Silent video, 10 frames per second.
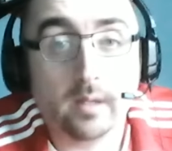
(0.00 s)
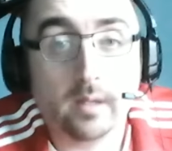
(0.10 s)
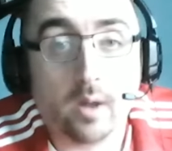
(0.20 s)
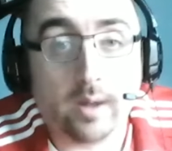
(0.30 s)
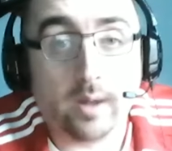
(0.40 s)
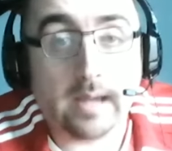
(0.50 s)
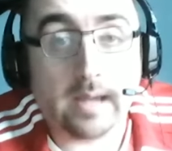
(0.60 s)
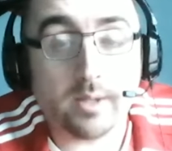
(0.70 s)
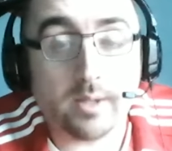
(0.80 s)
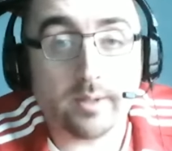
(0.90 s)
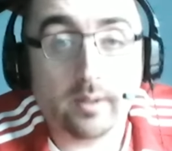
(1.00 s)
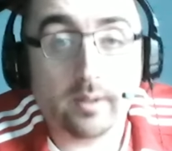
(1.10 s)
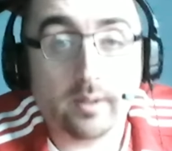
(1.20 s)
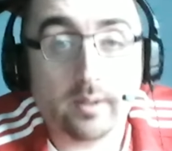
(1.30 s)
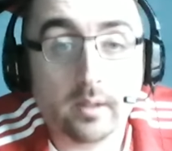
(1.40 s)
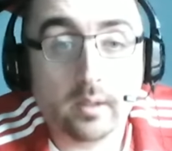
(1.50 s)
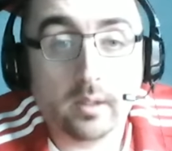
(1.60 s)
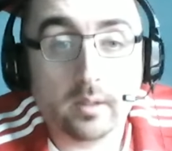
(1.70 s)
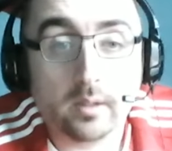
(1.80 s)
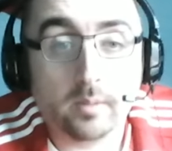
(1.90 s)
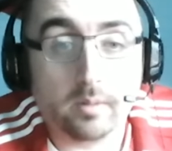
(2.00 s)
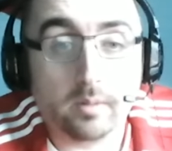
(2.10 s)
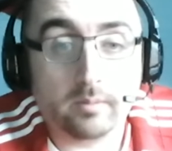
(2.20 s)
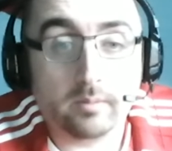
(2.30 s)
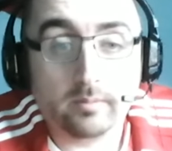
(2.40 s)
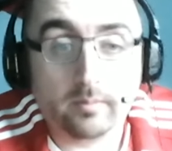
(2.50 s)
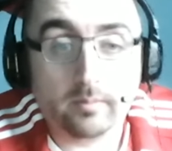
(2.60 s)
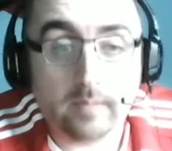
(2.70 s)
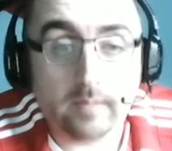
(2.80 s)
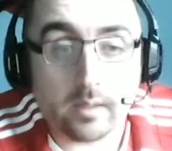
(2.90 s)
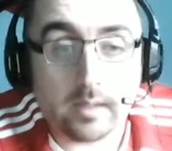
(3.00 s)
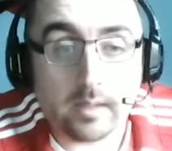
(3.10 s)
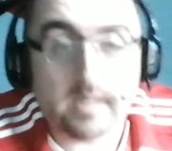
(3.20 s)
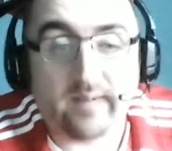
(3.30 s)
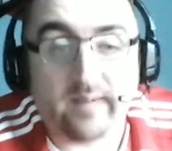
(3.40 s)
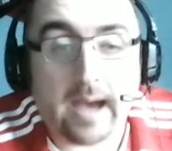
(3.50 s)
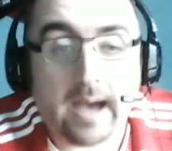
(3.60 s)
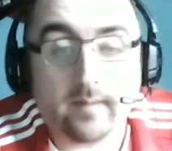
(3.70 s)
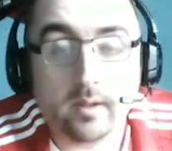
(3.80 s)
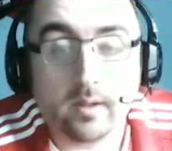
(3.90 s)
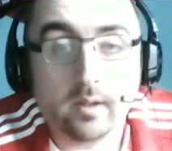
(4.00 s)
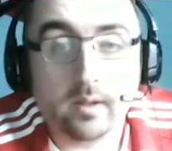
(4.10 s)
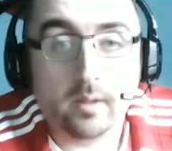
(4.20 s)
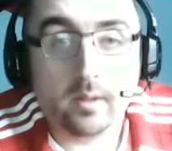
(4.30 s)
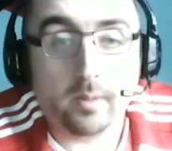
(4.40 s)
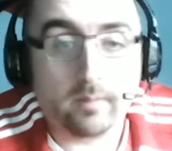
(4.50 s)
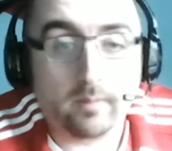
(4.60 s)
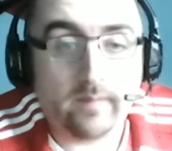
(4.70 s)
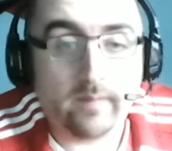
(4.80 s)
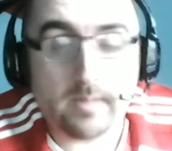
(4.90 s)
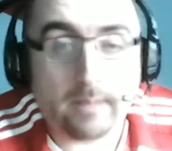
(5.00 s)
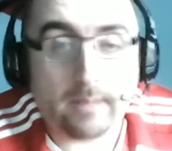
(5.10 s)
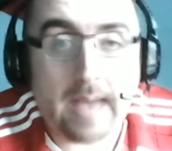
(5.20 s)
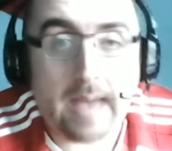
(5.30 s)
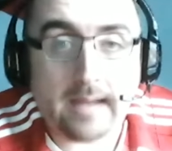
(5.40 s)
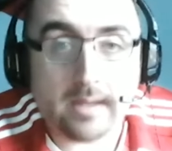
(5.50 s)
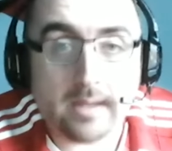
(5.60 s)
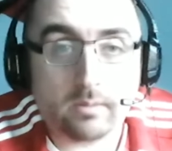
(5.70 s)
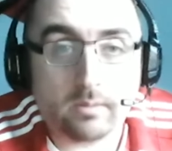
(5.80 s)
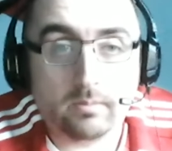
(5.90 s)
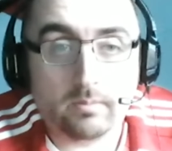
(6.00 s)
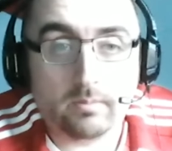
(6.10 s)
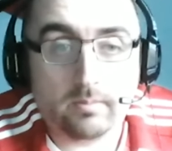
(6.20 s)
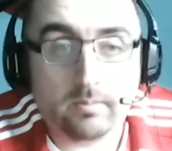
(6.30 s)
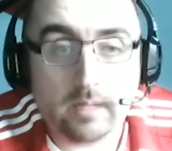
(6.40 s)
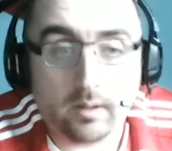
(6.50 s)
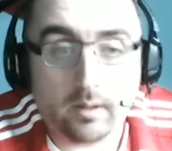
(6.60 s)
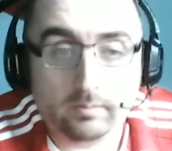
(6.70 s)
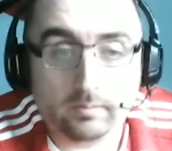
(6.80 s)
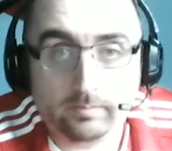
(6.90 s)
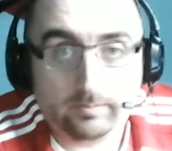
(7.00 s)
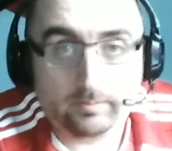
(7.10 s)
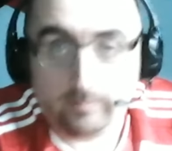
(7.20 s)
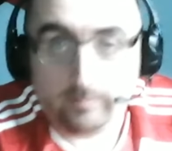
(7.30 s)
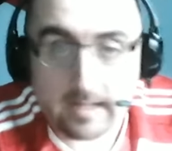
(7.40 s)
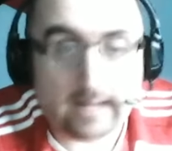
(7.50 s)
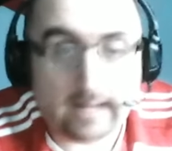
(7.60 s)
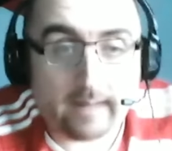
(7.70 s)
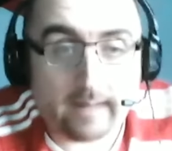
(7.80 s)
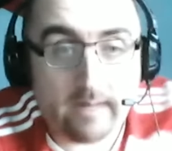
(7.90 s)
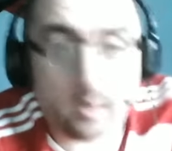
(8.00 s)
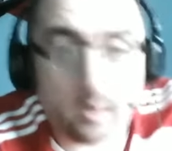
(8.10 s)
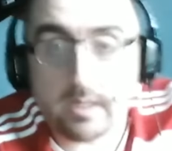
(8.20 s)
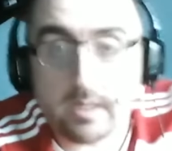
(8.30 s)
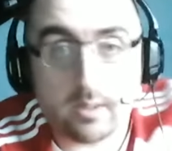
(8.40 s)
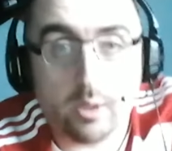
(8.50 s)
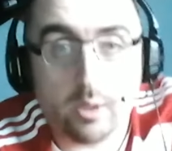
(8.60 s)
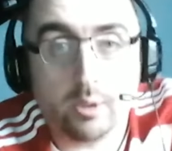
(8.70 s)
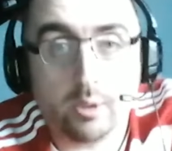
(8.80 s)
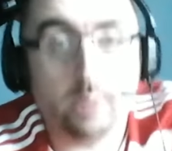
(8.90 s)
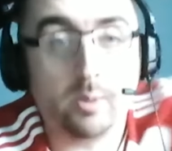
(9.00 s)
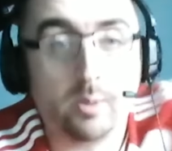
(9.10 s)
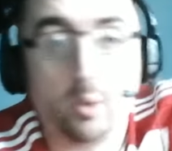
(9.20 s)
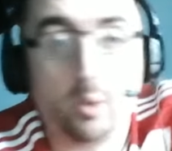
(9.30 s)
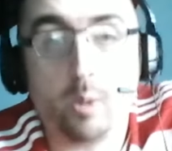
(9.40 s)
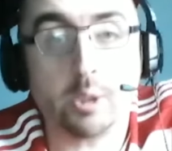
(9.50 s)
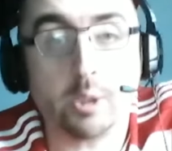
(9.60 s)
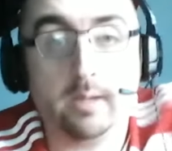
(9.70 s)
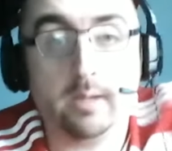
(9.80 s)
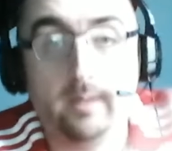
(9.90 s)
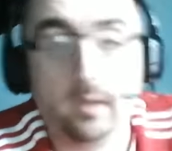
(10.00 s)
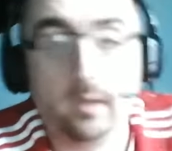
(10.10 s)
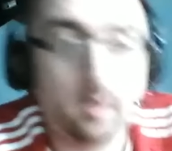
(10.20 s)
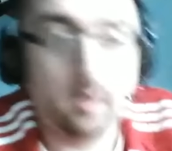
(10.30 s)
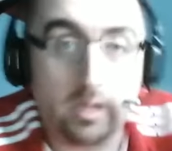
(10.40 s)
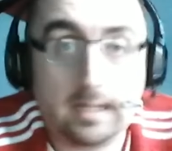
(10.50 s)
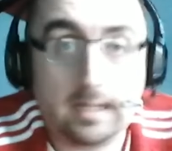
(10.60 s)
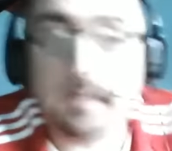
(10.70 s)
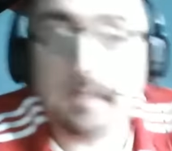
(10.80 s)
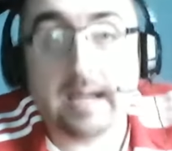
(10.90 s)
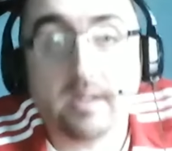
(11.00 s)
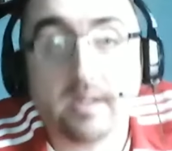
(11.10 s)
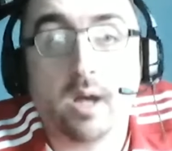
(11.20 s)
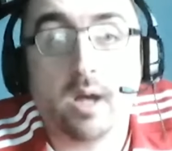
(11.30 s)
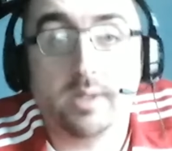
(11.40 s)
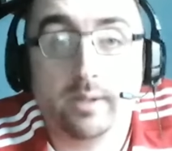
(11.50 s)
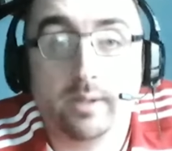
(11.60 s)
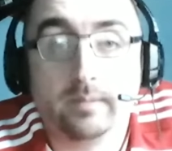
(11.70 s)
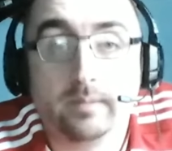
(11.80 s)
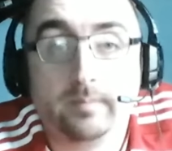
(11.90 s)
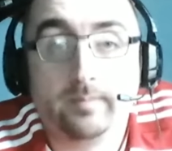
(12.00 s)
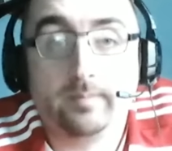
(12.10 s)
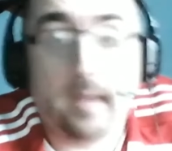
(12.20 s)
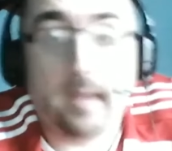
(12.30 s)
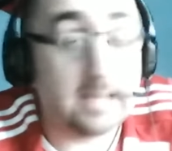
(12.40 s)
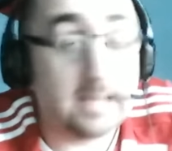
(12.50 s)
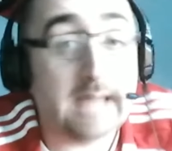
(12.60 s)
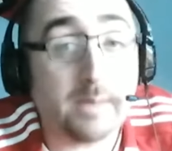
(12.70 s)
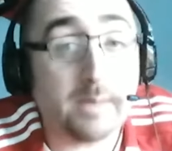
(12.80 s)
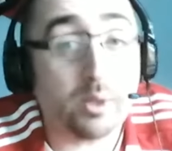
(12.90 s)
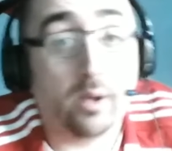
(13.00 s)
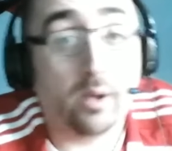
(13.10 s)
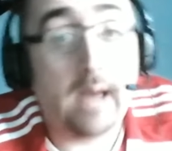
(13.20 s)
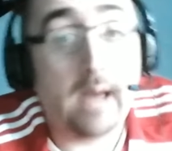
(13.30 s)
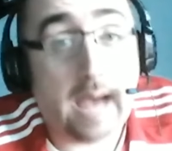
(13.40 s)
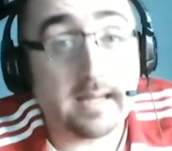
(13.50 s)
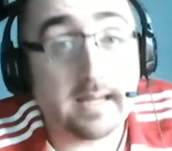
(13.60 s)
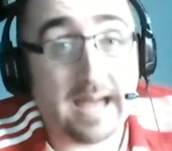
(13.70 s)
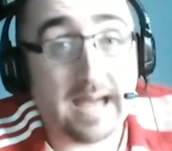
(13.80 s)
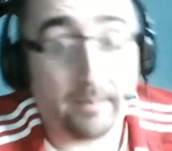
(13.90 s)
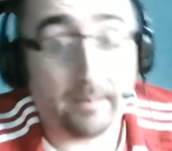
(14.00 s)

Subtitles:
on occasions. But, he survived. But Vince McMahon is, it's like that video says on YouTube. Go and watch it. He's out of touch. And he's damn sure out of time.